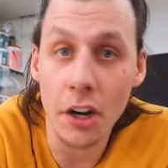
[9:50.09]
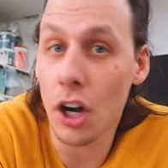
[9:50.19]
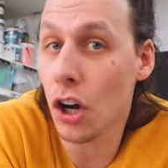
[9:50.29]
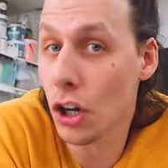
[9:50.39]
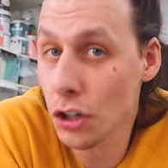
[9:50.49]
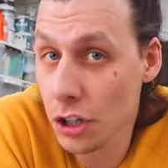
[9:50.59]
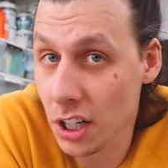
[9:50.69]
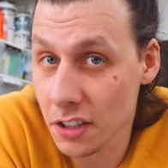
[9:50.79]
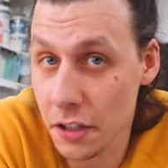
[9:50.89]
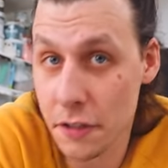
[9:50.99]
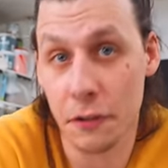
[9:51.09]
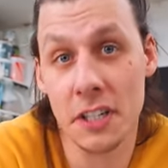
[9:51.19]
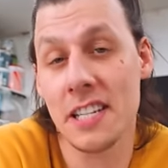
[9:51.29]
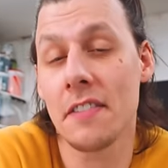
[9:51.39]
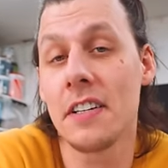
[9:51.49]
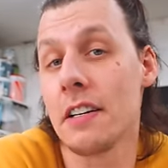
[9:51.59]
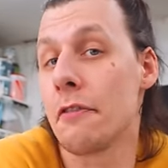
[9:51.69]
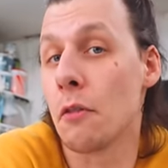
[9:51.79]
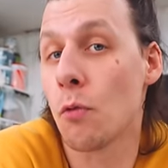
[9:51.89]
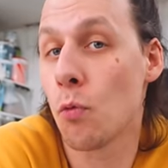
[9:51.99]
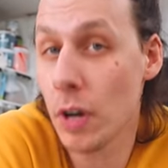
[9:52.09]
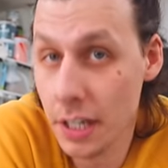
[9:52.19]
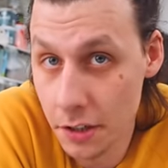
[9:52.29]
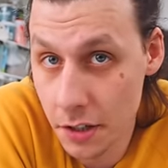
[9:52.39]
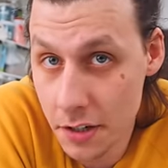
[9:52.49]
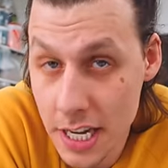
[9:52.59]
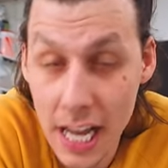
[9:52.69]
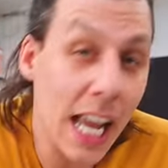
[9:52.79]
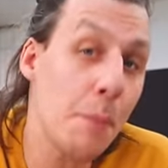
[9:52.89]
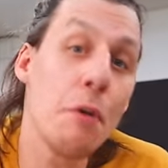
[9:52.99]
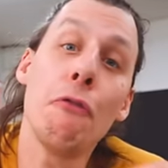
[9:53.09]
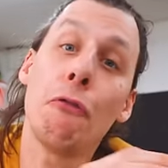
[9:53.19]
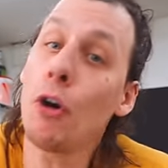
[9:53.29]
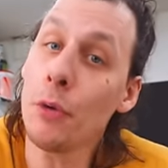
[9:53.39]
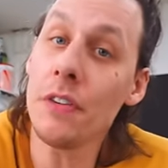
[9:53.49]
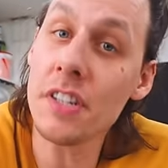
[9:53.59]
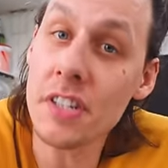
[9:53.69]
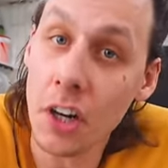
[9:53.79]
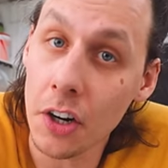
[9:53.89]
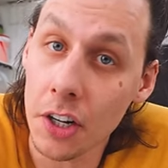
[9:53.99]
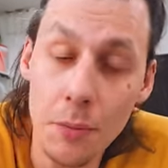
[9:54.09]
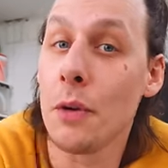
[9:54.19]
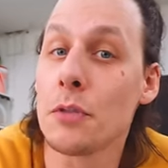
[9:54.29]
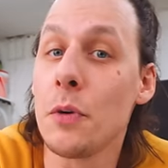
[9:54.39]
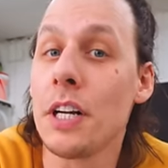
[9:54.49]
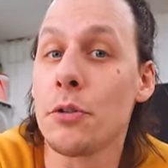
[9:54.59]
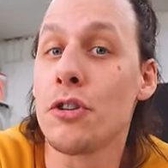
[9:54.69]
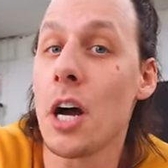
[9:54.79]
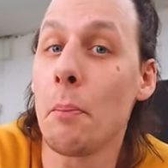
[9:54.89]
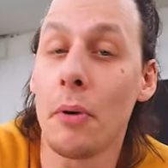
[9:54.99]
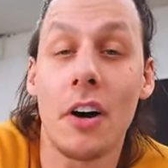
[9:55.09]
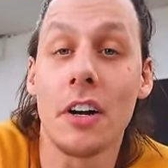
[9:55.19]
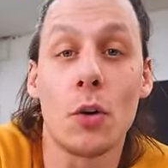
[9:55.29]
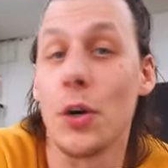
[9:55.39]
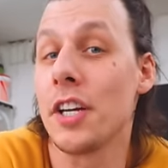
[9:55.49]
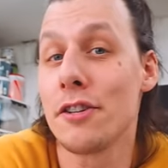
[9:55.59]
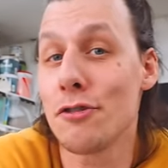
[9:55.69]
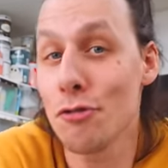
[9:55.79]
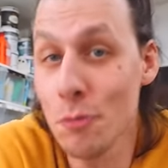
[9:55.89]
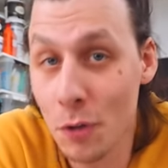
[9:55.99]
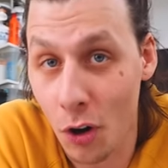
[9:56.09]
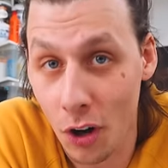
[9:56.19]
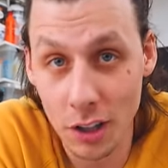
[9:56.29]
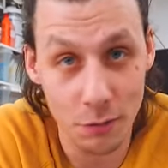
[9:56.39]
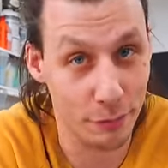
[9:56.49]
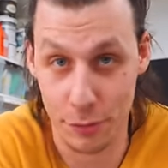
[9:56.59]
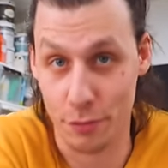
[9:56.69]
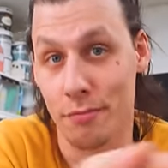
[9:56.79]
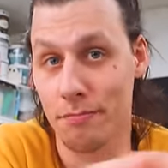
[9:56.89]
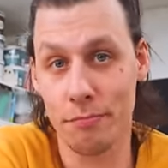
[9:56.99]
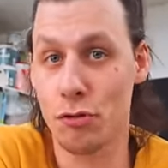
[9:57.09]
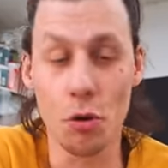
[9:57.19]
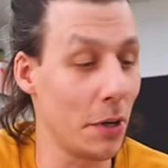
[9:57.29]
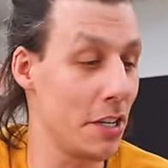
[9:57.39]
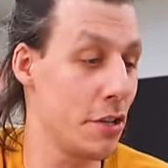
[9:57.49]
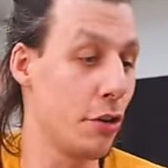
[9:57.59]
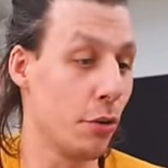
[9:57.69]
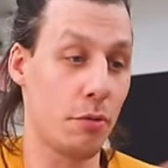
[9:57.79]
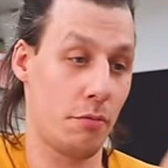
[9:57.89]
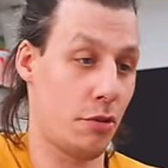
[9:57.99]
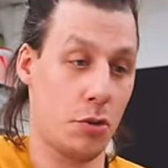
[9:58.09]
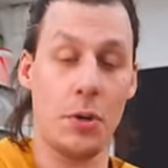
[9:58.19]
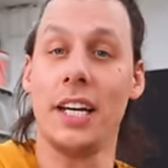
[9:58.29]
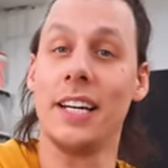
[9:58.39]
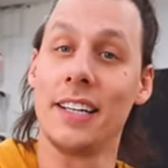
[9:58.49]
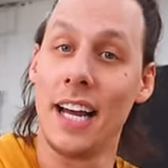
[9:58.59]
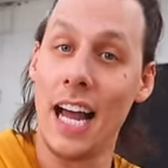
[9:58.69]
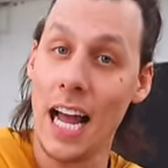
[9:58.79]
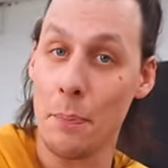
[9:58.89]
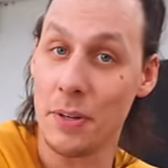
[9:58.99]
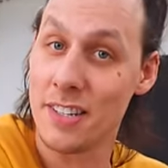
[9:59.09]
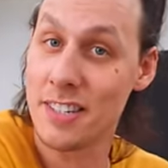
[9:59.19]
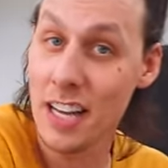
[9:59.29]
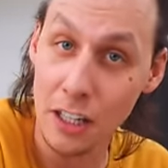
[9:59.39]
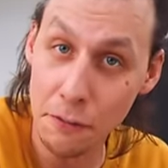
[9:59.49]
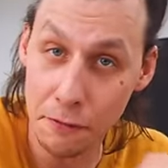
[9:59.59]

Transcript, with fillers: $100 for seven different renders and before we even started, he was willing to jump on a quick Zoom call, which was Super easy to do straight in the app itself.